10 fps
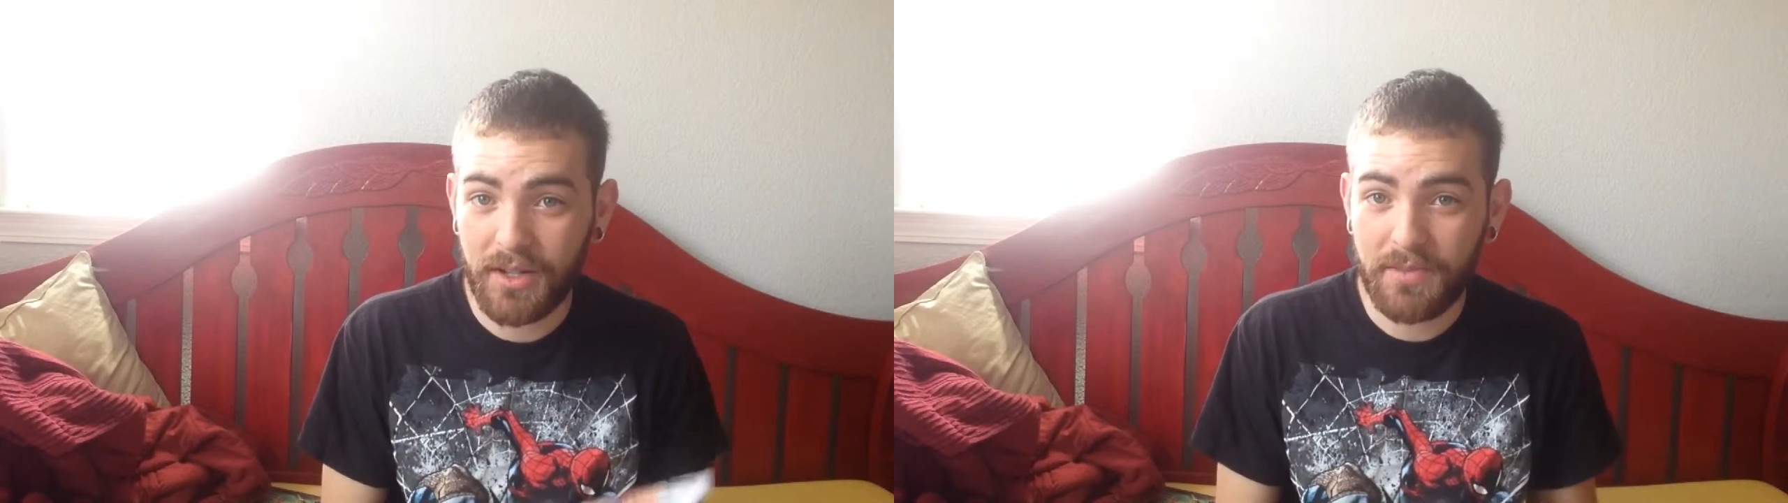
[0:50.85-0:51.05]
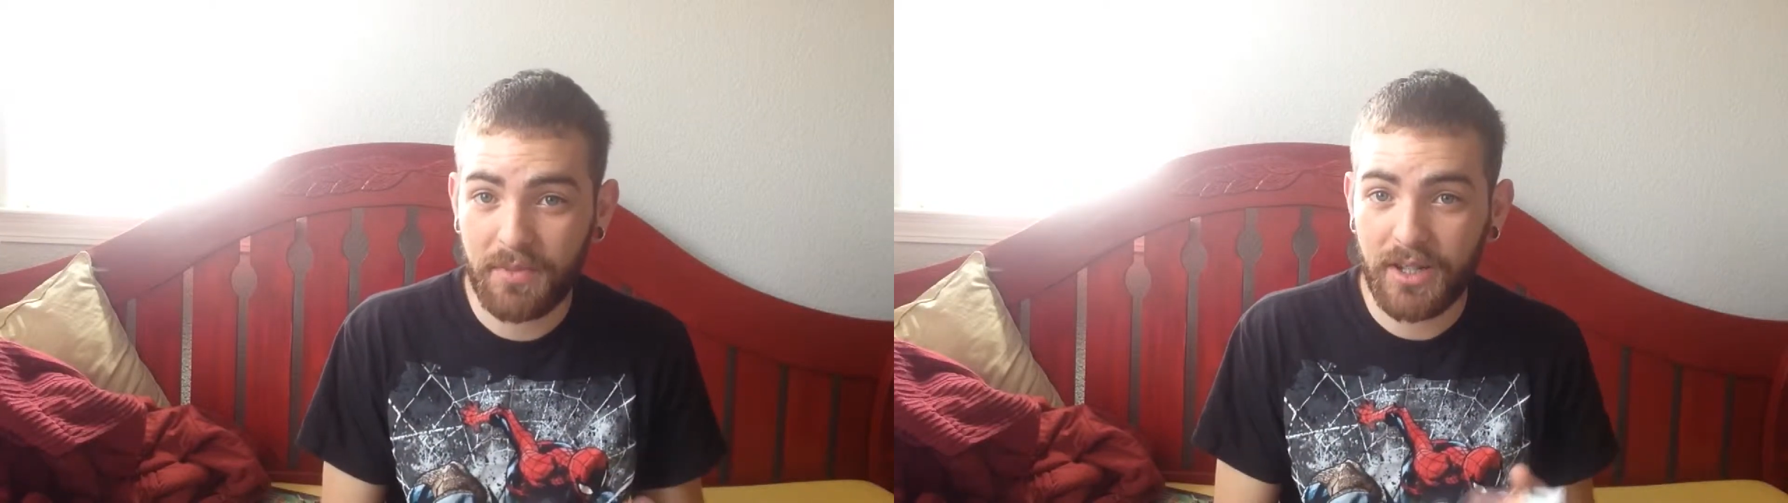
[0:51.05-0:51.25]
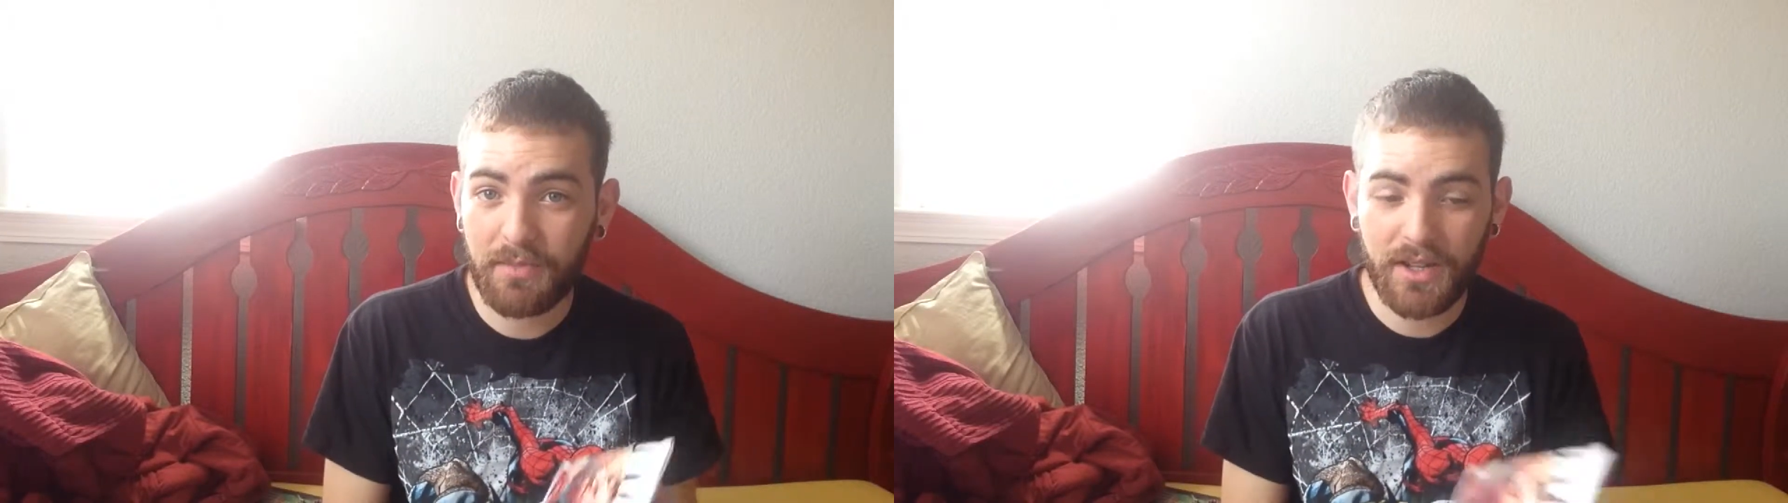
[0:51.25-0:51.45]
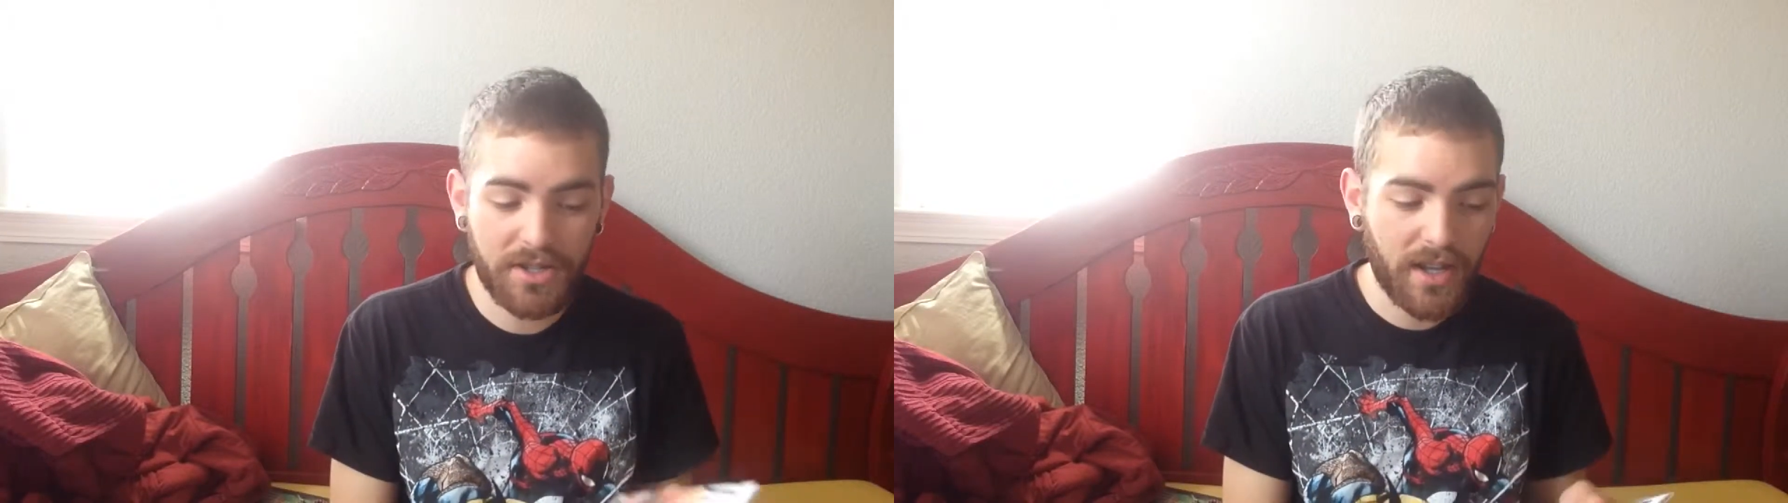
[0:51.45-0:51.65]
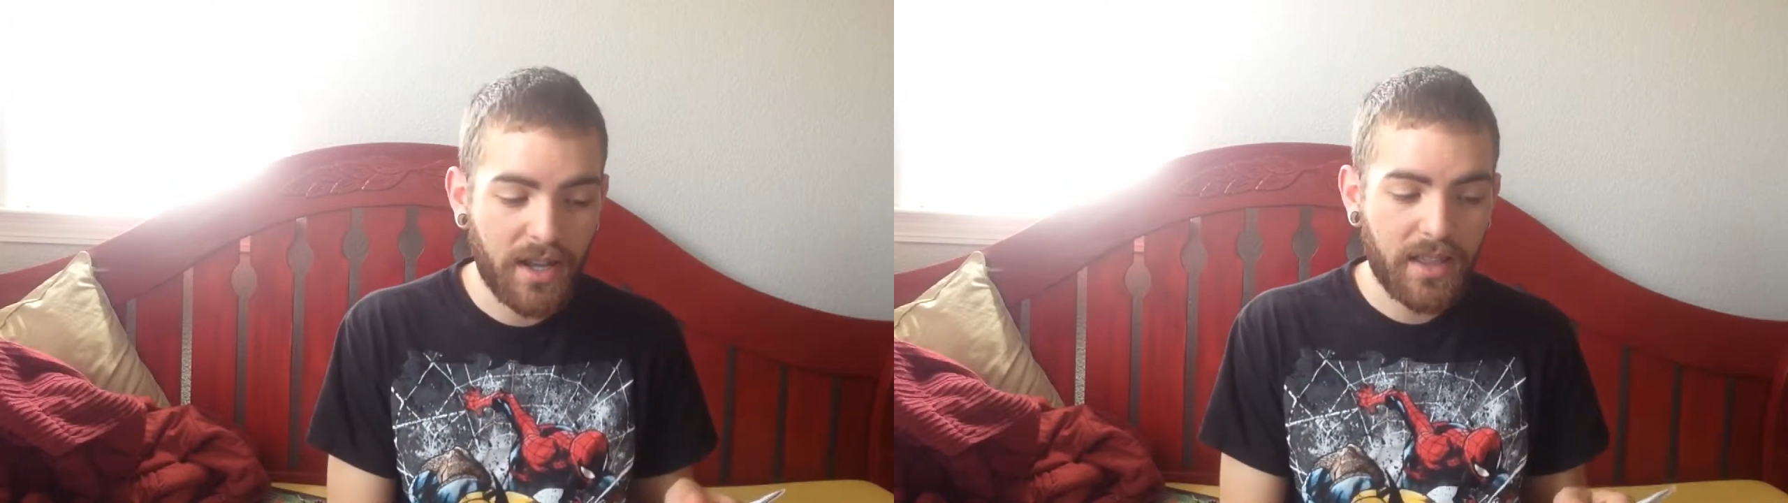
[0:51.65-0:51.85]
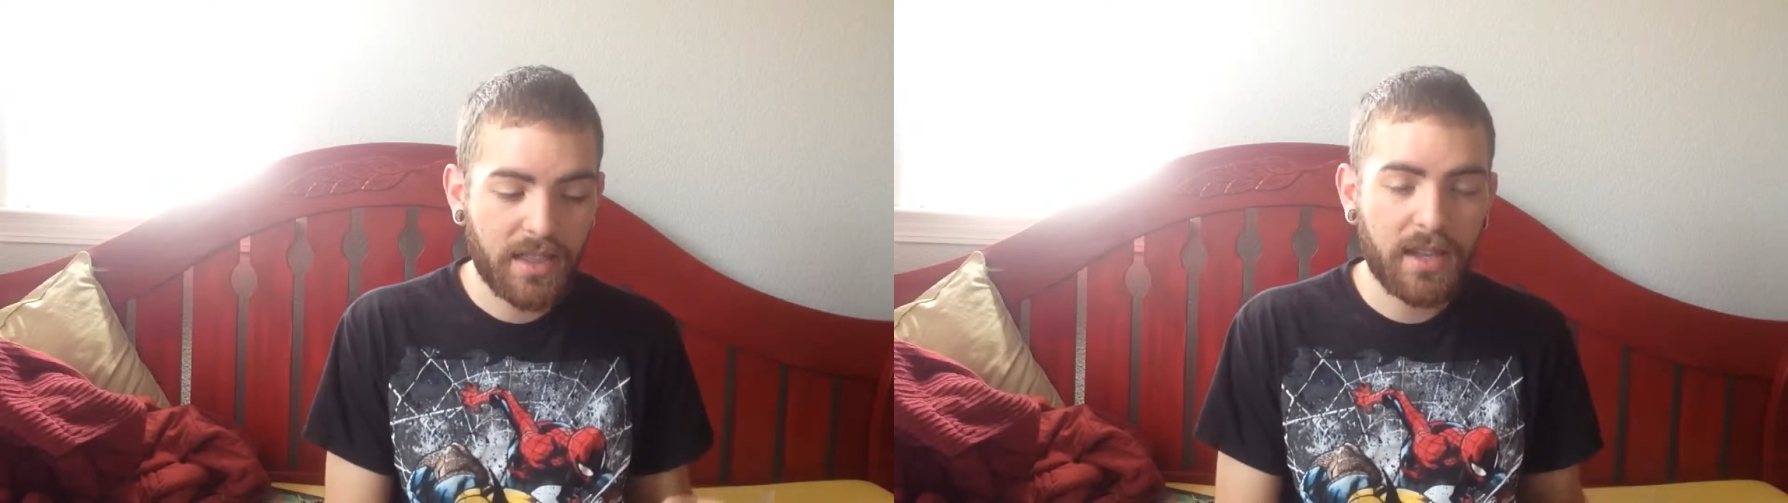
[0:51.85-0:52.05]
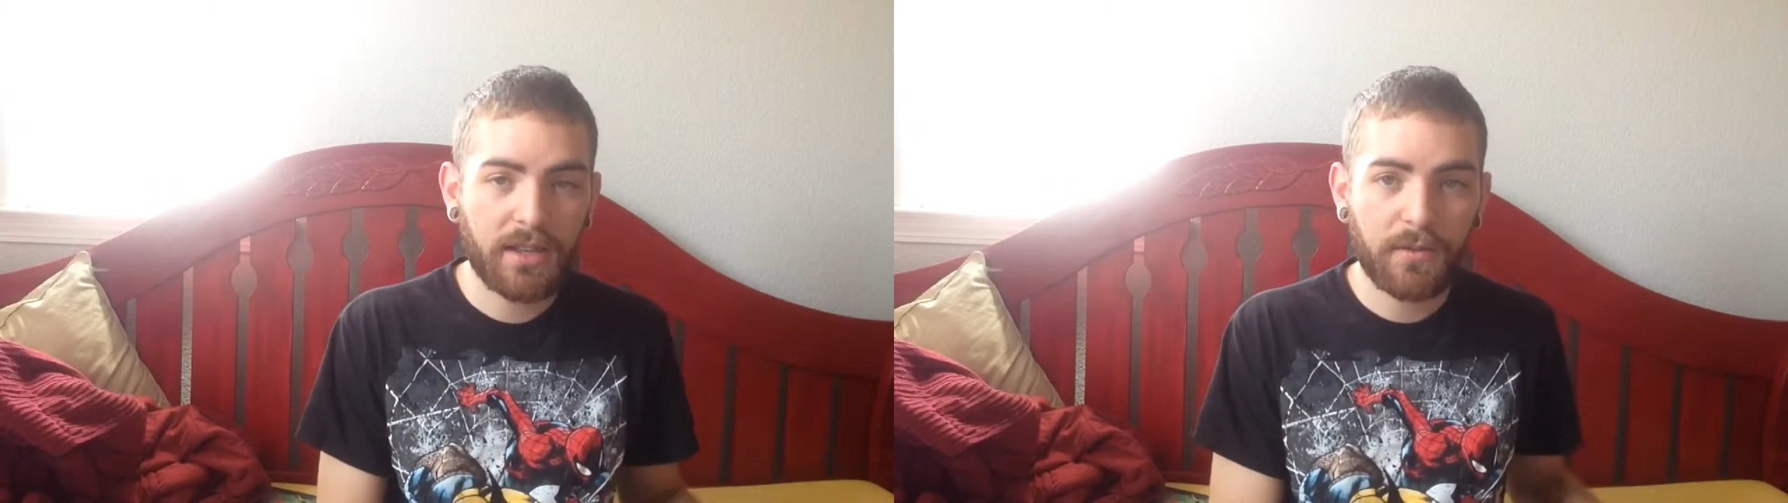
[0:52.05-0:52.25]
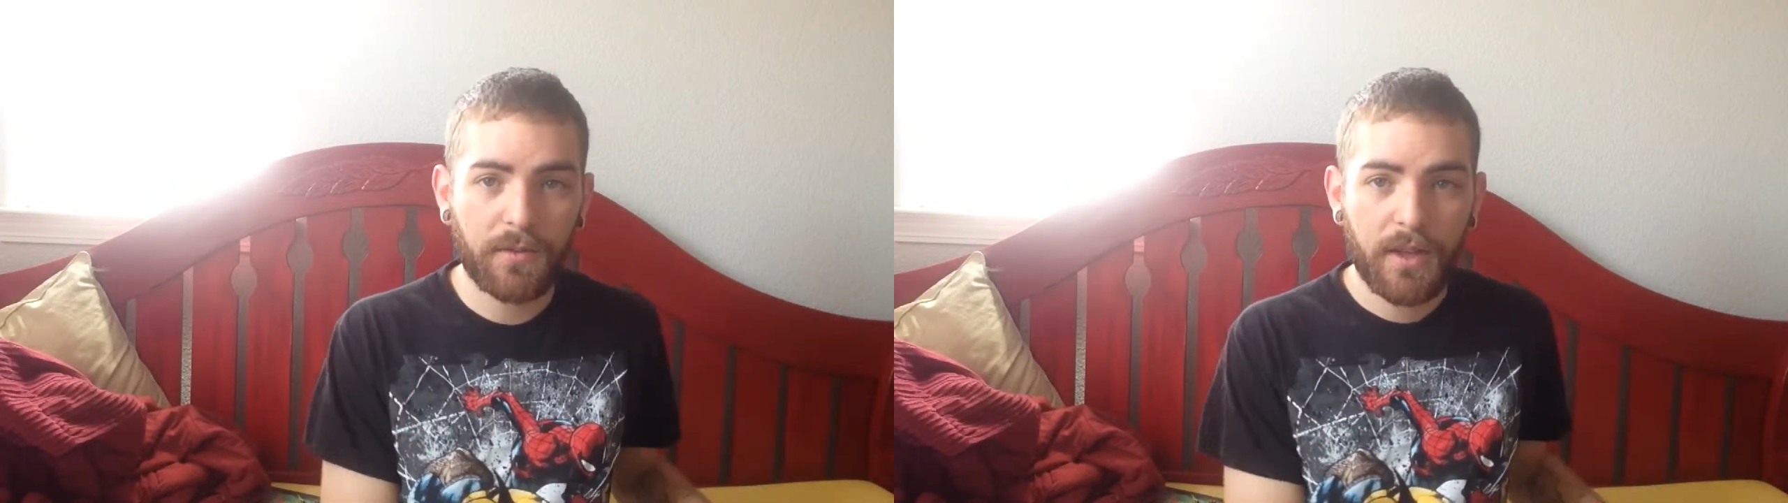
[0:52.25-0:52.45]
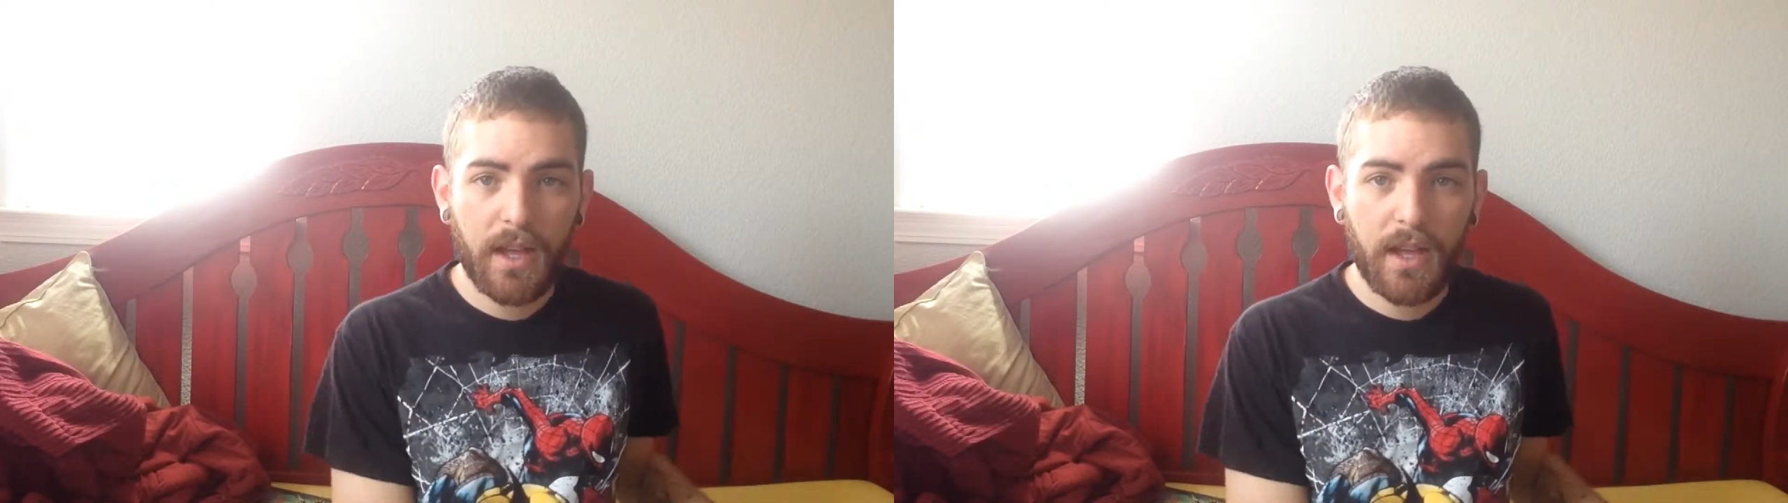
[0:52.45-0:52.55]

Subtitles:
It's pretty much, think of